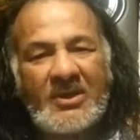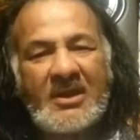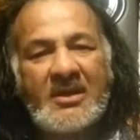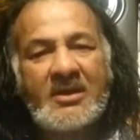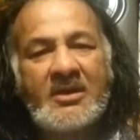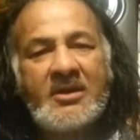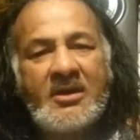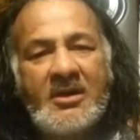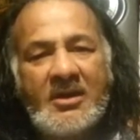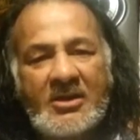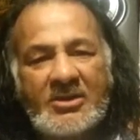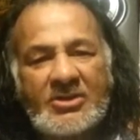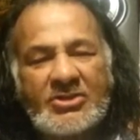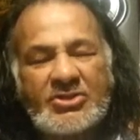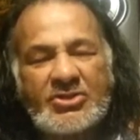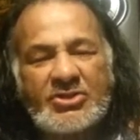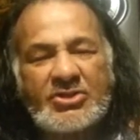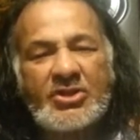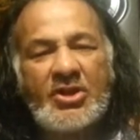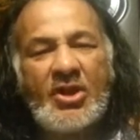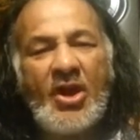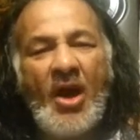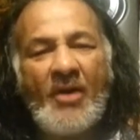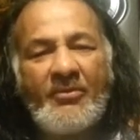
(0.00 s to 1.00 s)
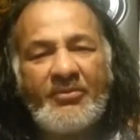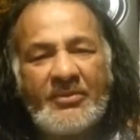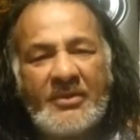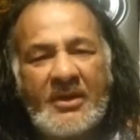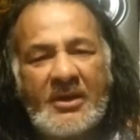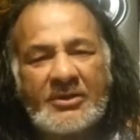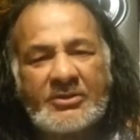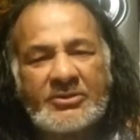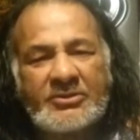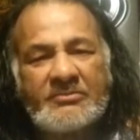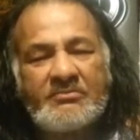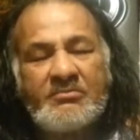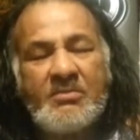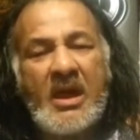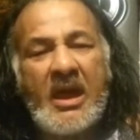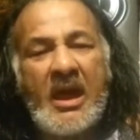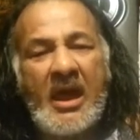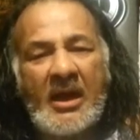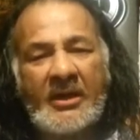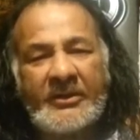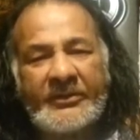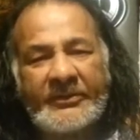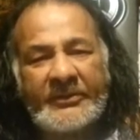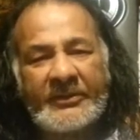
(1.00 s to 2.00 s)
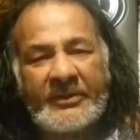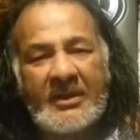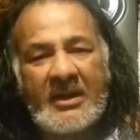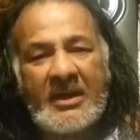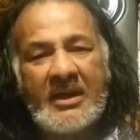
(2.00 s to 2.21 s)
kings, governors, mayors,